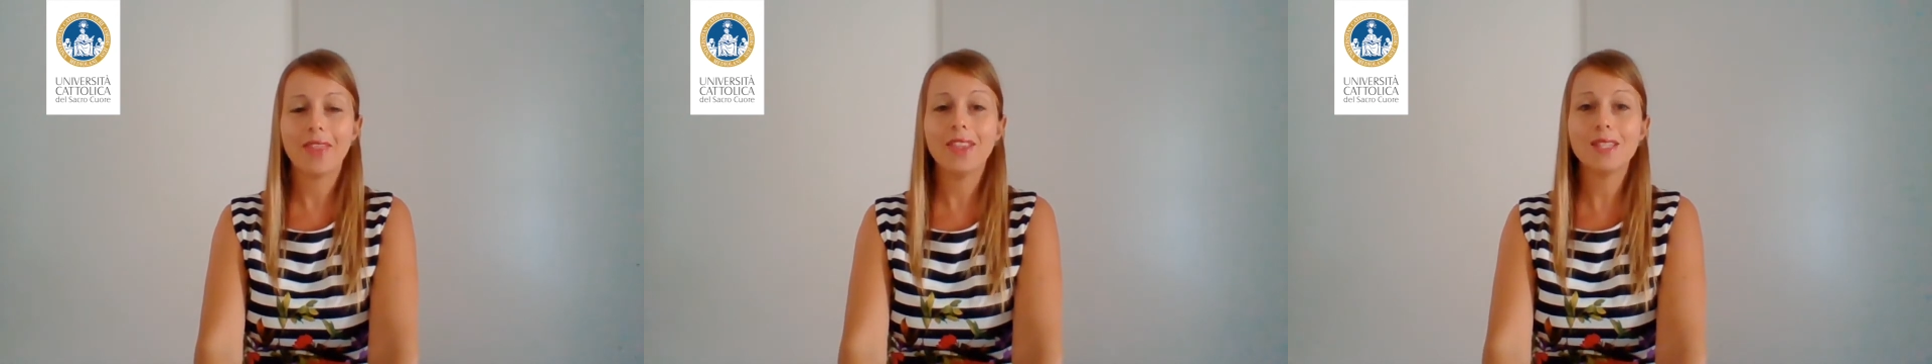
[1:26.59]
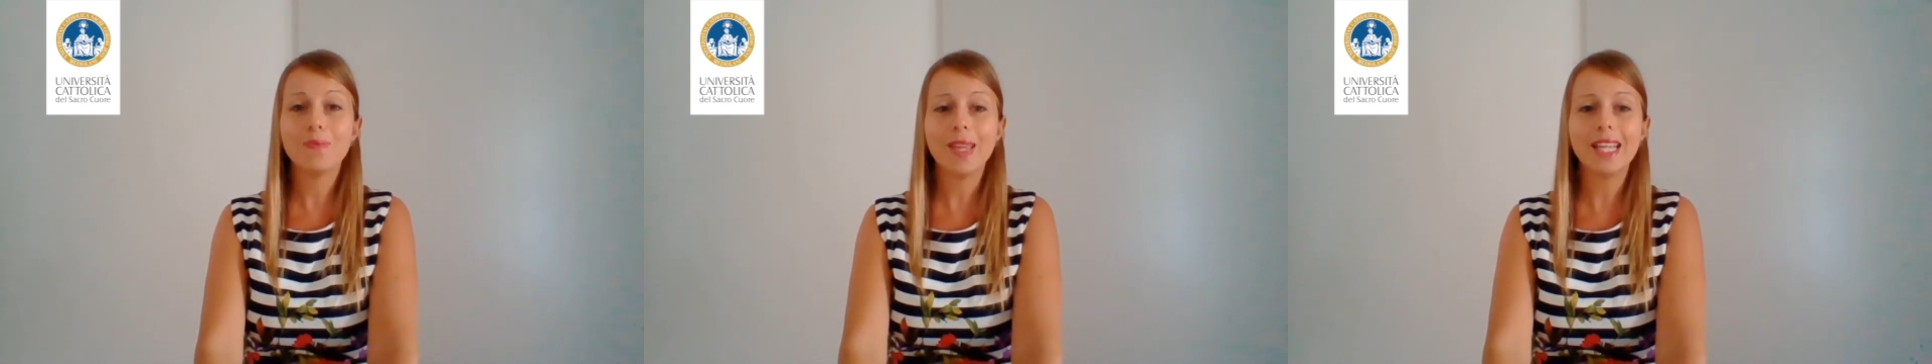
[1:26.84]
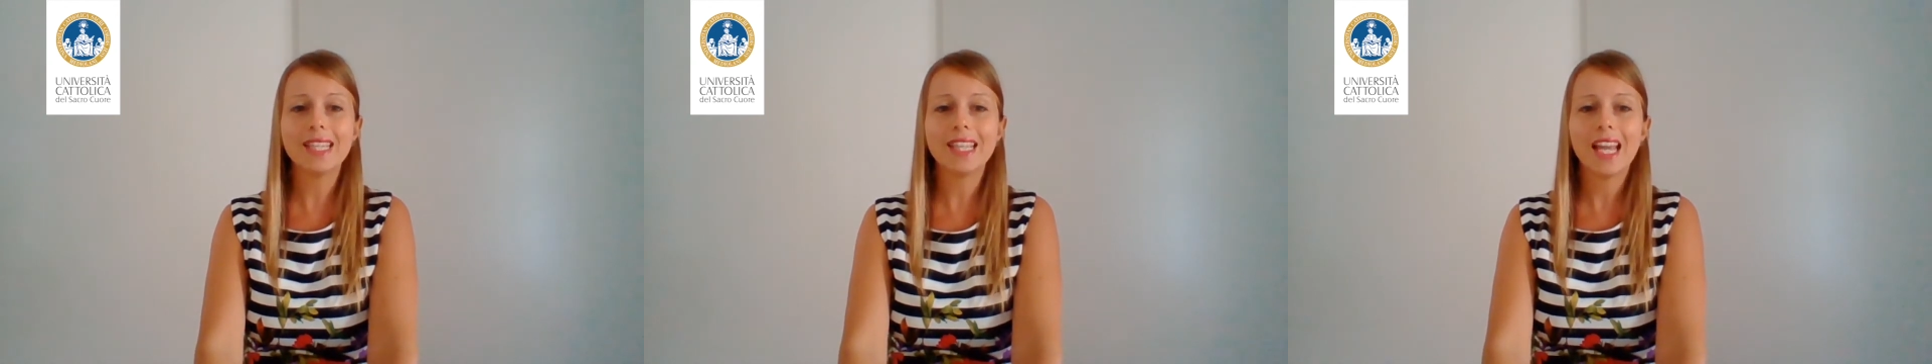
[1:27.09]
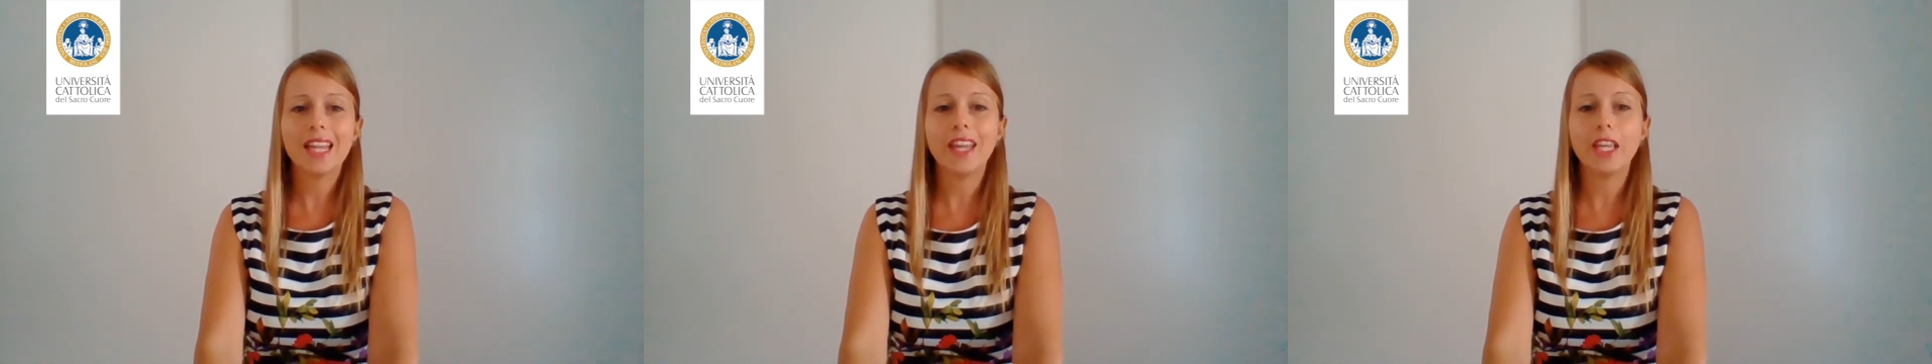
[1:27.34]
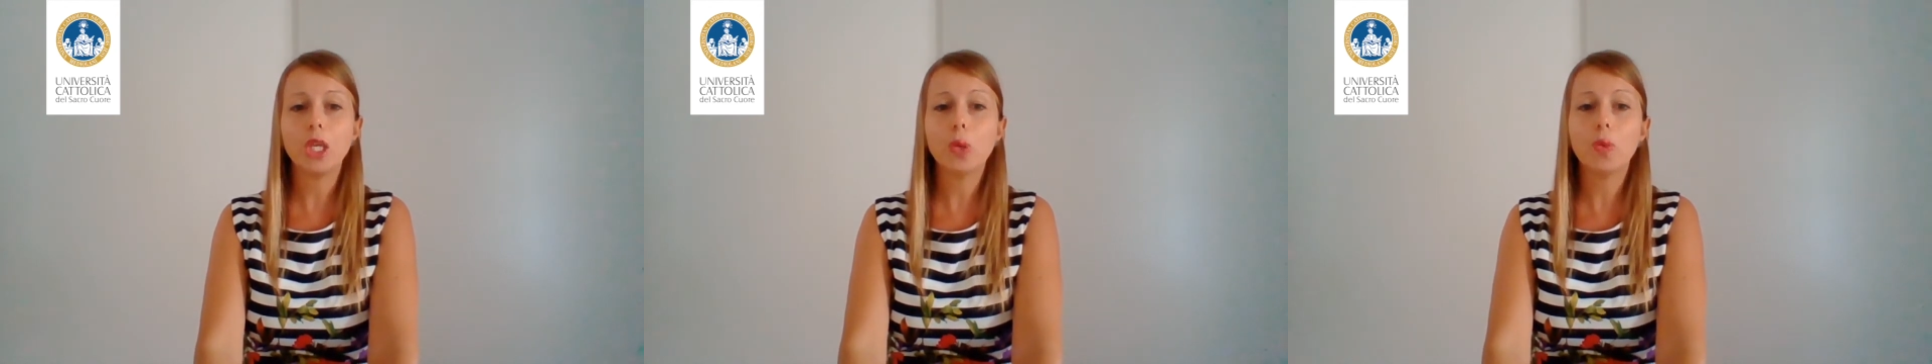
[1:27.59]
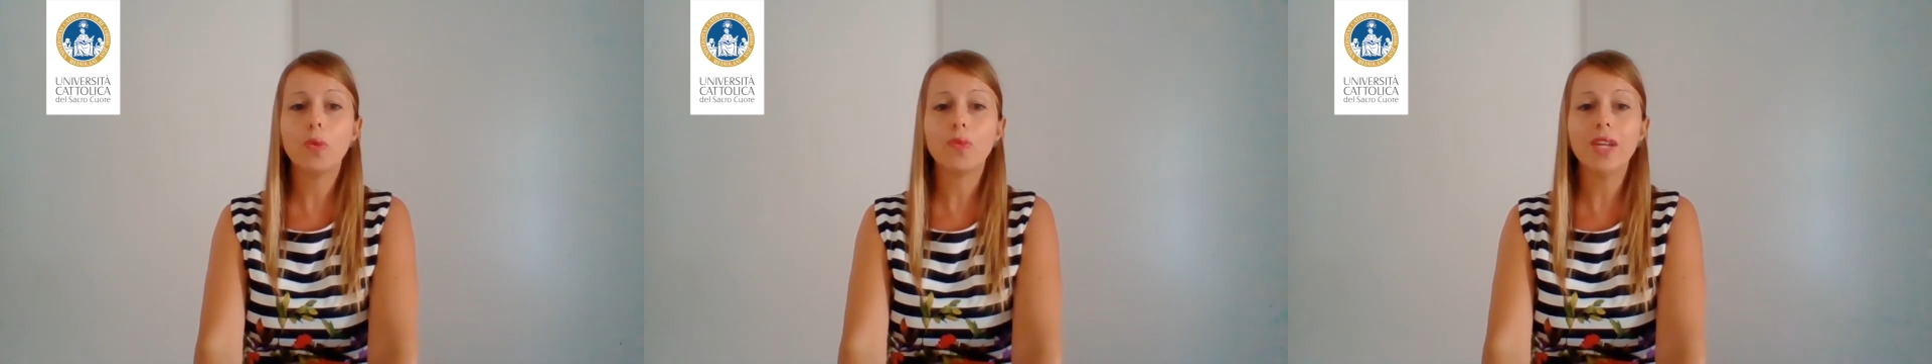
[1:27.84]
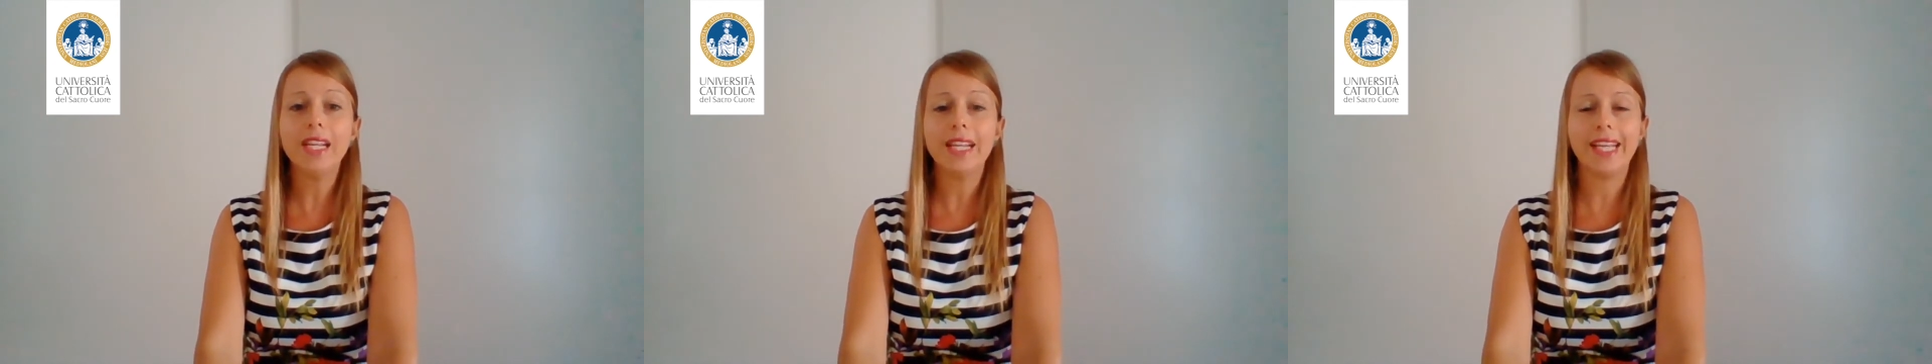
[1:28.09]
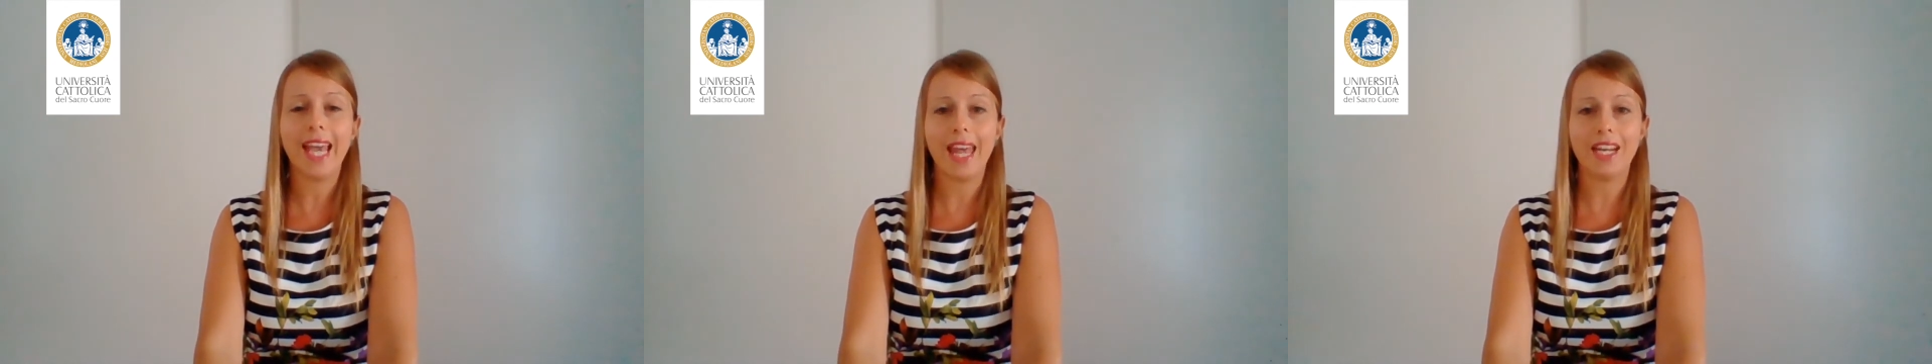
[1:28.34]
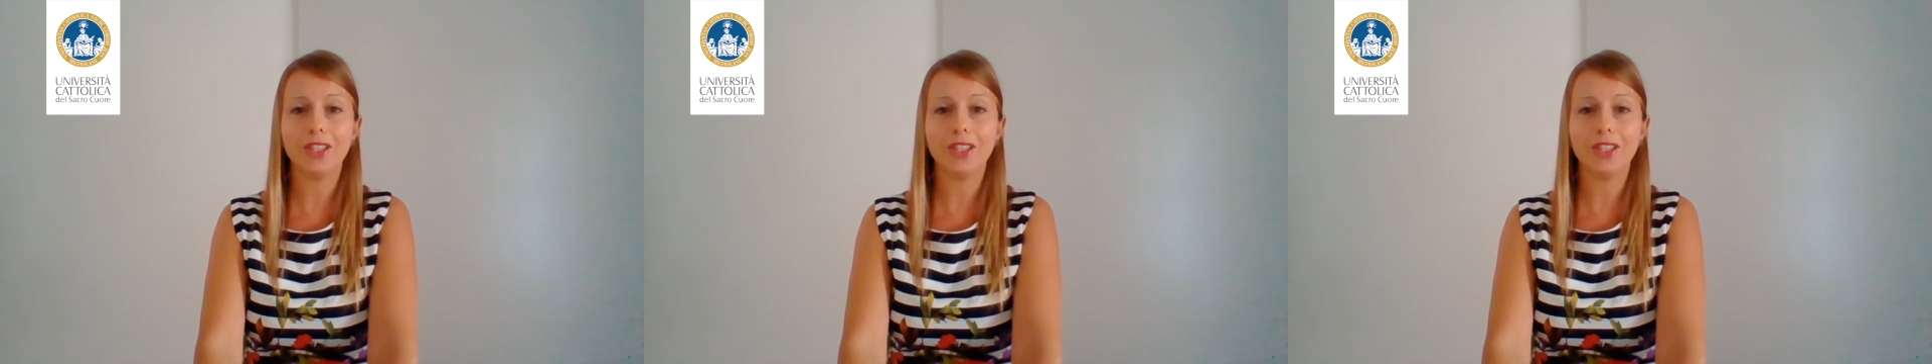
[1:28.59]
This means that you will really get an